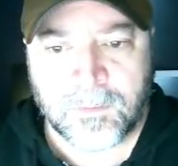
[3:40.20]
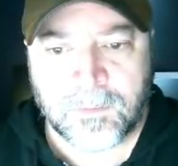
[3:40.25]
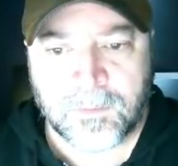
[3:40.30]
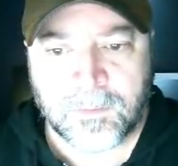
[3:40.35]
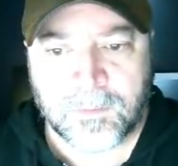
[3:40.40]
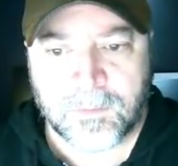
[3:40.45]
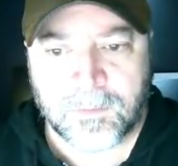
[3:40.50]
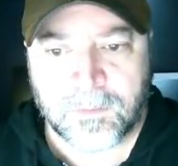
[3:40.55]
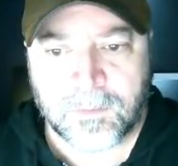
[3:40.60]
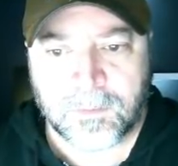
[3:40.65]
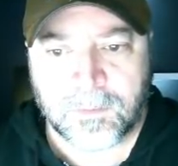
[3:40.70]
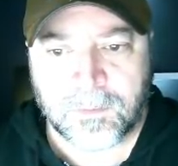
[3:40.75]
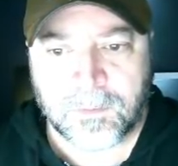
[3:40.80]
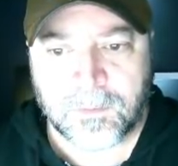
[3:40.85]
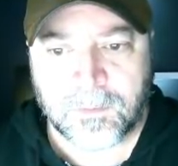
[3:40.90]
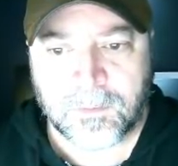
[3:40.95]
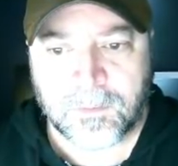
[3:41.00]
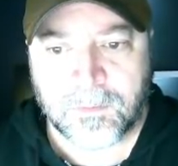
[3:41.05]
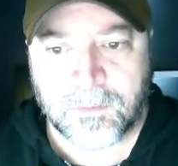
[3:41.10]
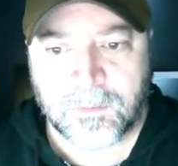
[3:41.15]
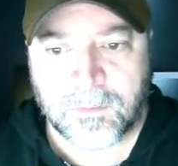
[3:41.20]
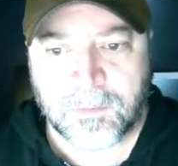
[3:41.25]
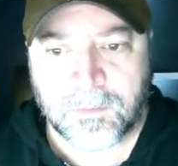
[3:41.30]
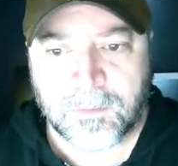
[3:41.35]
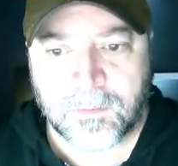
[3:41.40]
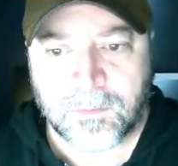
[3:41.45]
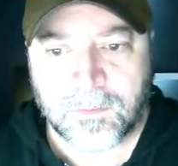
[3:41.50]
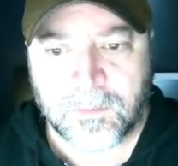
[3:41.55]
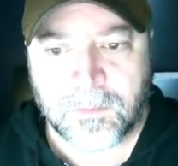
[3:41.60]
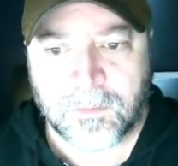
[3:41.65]

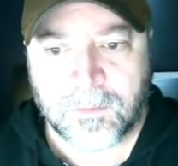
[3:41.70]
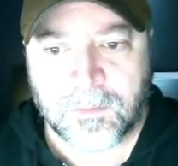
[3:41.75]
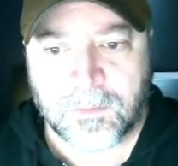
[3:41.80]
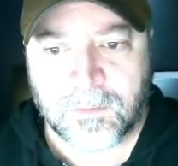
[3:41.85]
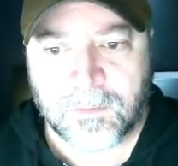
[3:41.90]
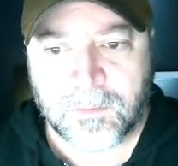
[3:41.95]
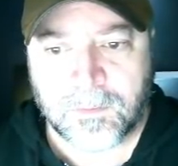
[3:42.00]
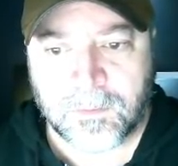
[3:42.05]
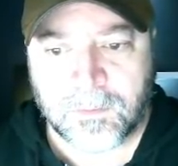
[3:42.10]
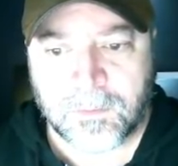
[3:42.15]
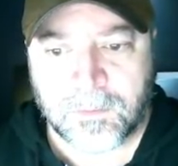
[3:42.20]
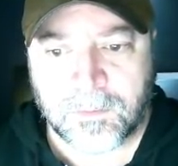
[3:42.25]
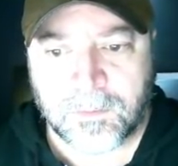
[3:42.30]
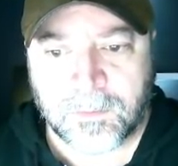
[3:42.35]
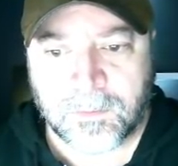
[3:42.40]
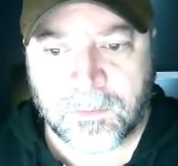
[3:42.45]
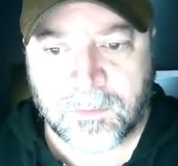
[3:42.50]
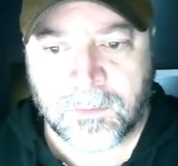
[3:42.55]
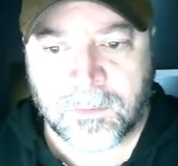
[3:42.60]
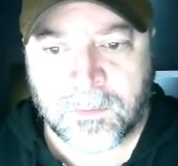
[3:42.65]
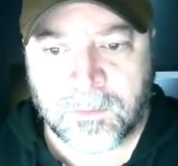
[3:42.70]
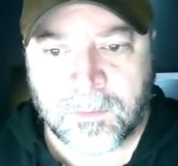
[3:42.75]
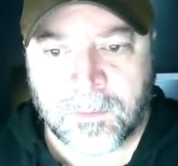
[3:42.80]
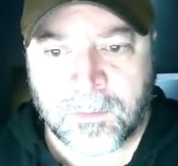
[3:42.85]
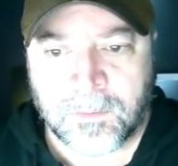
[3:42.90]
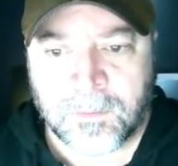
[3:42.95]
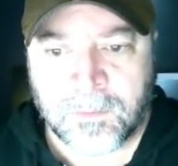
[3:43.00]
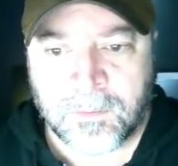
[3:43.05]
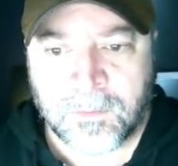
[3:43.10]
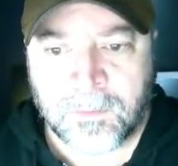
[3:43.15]

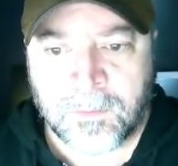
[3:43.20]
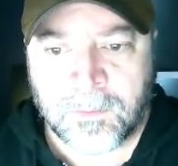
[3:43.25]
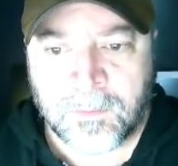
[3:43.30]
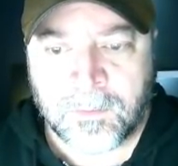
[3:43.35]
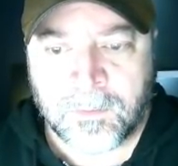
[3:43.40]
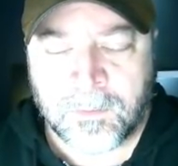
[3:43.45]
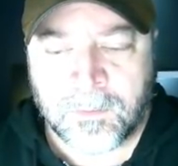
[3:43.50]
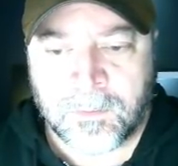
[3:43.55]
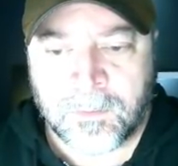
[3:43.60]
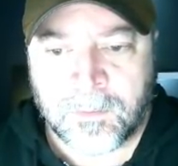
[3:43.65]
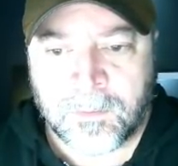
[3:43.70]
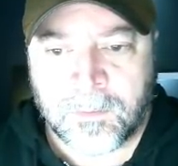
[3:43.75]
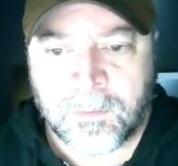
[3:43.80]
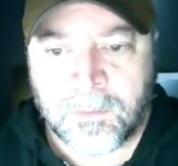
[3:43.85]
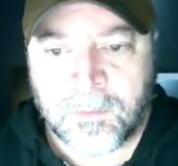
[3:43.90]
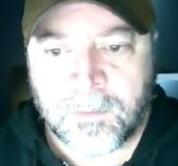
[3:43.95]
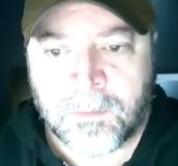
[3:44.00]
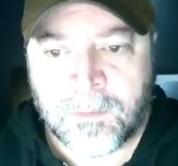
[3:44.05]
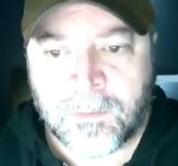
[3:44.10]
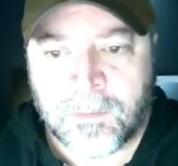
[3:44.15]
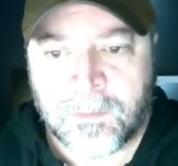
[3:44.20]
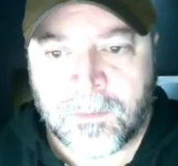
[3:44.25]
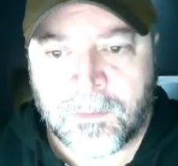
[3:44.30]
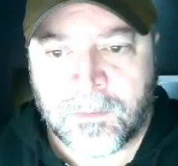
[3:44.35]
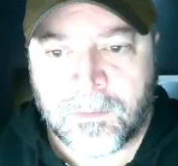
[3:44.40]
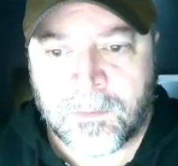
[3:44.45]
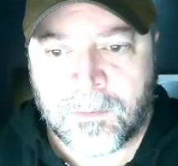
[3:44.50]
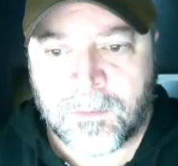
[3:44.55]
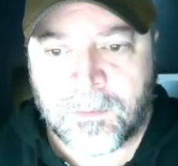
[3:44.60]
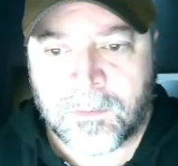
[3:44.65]

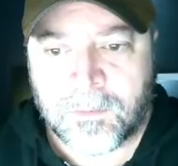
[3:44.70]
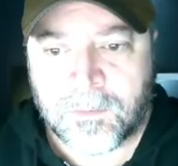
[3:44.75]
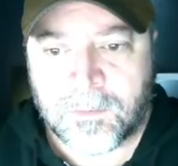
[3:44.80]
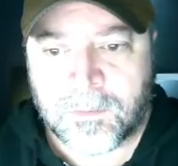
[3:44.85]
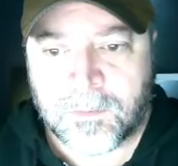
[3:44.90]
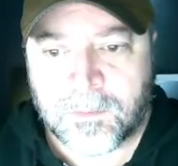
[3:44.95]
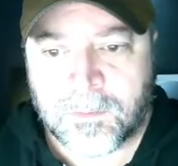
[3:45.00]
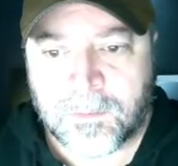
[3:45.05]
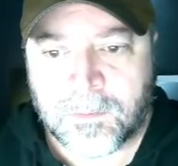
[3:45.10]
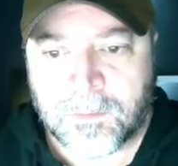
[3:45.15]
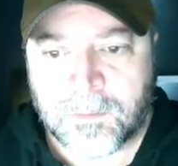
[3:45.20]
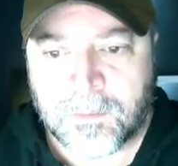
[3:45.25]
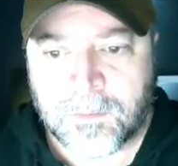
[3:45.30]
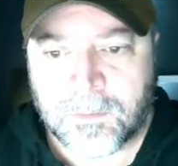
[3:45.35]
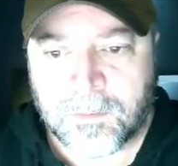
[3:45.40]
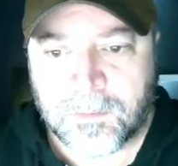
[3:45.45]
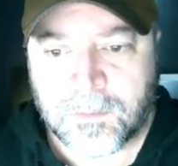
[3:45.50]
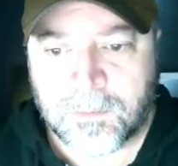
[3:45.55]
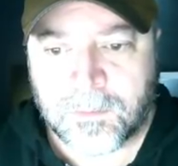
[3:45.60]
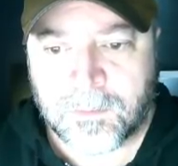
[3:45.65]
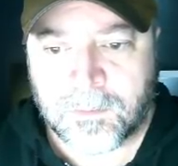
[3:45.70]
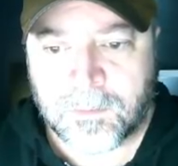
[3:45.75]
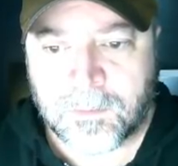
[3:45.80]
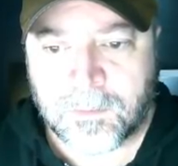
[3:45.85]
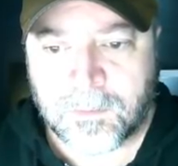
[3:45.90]
(not speaking)